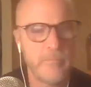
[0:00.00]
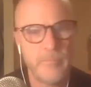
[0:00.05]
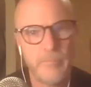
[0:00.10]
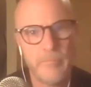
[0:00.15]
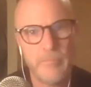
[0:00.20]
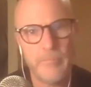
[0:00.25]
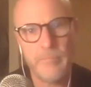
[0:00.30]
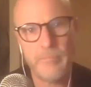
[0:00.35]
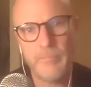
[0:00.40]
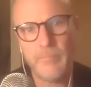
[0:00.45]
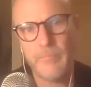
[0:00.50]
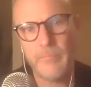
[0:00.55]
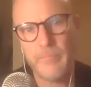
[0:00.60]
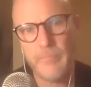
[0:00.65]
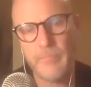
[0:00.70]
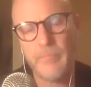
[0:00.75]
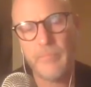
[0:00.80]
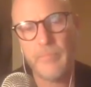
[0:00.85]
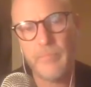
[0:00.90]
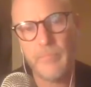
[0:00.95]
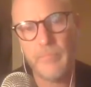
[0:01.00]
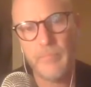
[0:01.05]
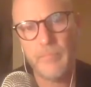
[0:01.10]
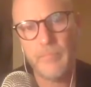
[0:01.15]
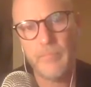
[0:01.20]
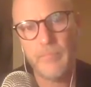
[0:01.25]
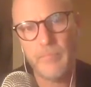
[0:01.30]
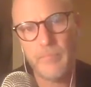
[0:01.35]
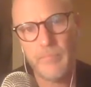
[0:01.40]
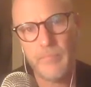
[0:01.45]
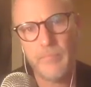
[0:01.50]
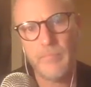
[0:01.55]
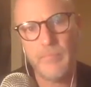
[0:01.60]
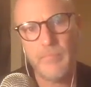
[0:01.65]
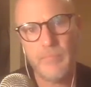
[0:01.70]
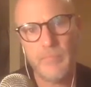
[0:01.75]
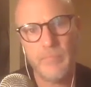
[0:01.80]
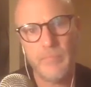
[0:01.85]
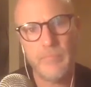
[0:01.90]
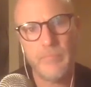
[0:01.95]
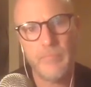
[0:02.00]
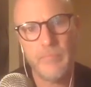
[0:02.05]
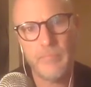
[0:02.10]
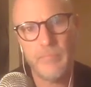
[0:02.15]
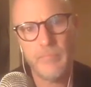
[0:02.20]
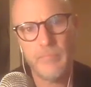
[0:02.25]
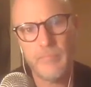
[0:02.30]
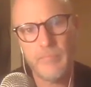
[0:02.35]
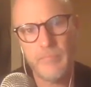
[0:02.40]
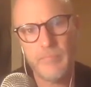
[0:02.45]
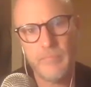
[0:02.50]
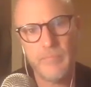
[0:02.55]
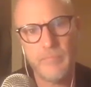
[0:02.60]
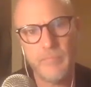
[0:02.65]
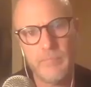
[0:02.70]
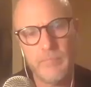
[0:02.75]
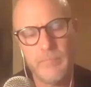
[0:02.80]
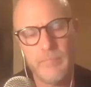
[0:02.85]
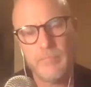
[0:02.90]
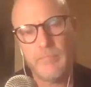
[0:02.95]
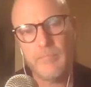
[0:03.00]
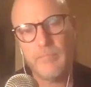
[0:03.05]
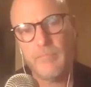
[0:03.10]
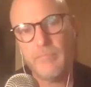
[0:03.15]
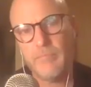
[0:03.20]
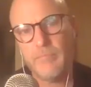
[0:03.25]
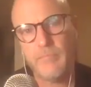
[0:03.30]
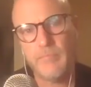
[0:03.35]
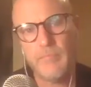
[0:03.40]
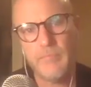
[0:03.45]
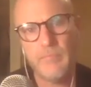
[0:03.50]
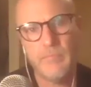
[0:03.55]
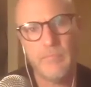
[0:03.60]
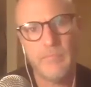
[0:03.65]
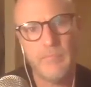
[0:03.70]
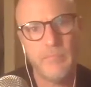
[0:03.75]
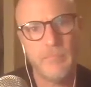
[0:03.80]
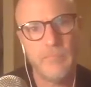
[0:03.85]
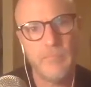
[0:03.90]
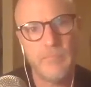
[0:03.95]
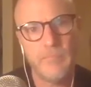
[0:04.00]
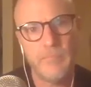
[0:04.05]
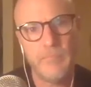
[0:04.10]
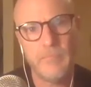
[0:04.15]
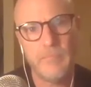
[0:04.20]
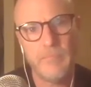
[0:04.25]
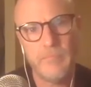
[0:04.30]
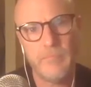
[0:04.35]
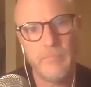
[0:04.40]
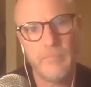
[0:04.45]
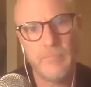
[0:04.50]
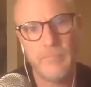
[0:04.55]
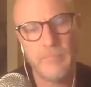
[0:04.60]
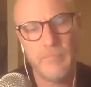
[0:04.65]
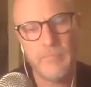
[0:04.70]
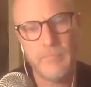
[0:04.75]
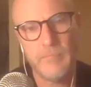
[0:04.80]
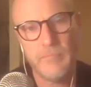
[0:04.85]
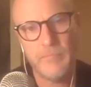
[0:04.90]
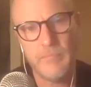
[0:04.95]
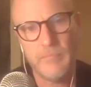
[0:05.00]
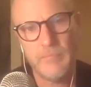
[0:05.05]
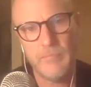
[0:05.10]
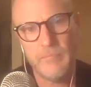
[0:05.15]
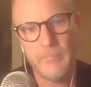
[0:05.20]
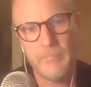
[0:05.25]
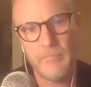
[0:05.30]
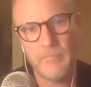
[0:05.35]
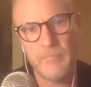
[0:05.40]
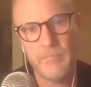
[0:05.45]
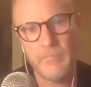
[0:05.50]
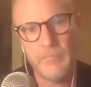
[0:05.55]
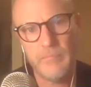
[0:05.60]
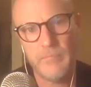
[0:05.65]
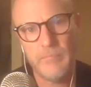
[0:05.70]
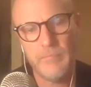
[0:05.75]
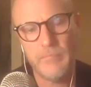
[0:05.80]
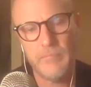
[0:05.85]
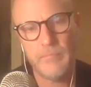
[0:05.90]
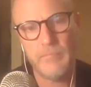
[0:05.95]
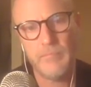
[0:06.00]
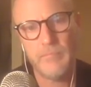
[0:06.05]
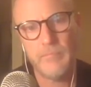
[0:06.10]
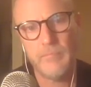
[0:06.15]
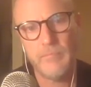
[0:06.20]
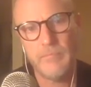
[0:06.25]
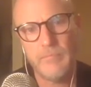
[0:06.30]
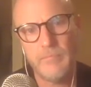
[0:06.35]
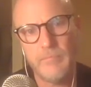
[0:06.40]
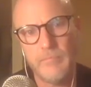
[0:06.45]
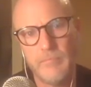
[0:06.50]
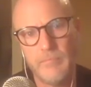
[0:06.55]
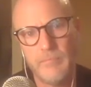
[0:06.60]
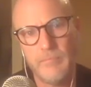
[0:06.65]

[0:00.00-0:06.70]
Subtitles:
This person isn't speaking.